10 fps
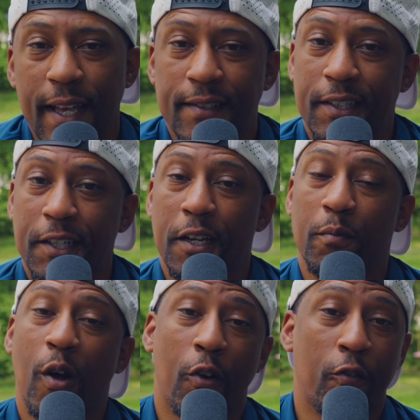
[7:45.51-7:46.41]

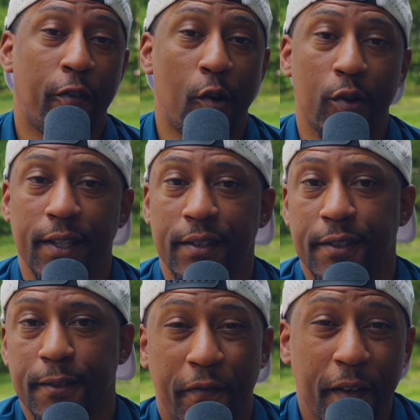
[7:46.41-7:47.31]
STM
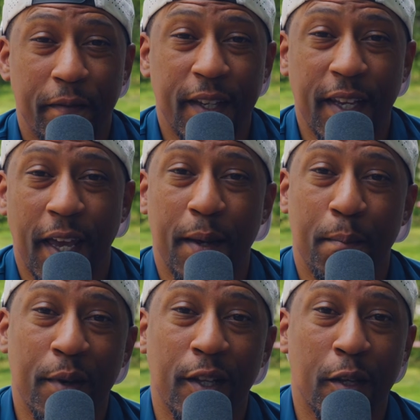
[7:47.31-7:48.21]
autofocus,
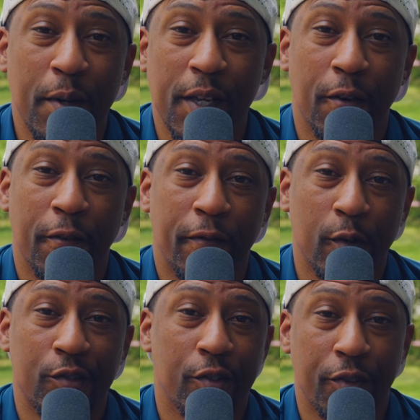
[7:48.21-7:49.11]
58mm
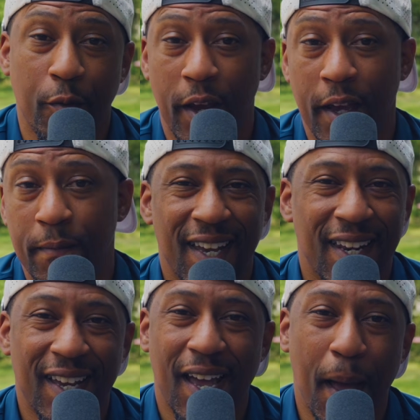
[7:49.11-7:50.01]
filter thread,
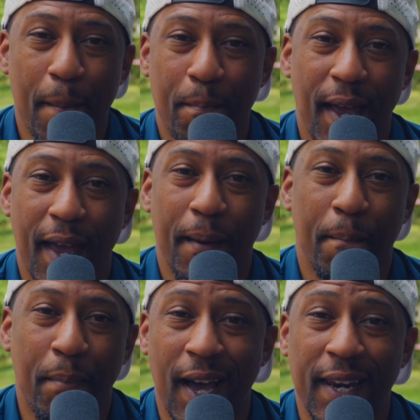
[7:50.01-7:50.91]
and a
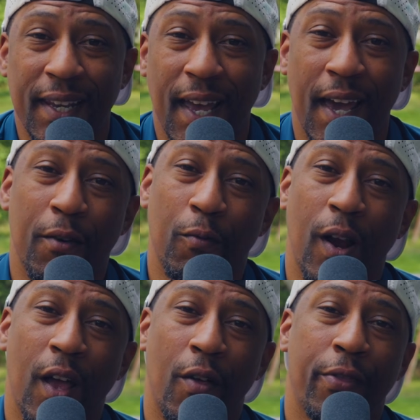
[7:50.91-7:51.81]
compact body at
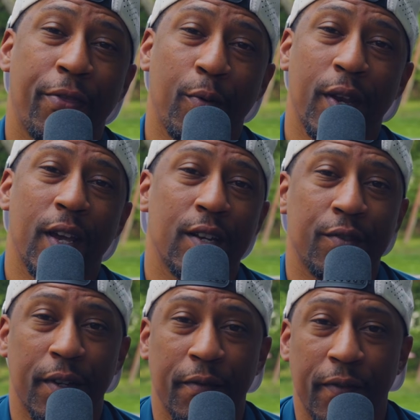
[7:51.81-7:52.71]
around
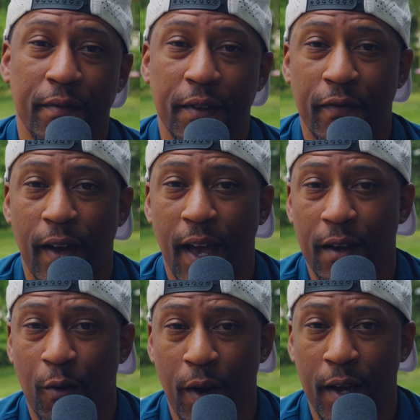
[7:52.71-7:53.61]

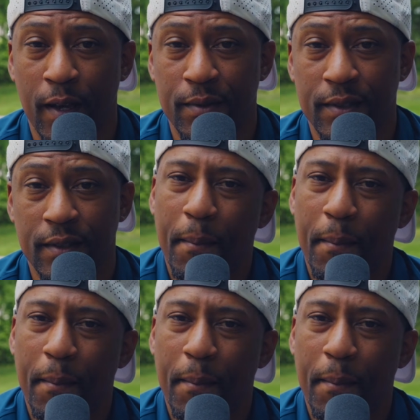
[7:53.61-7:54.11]
355 grams.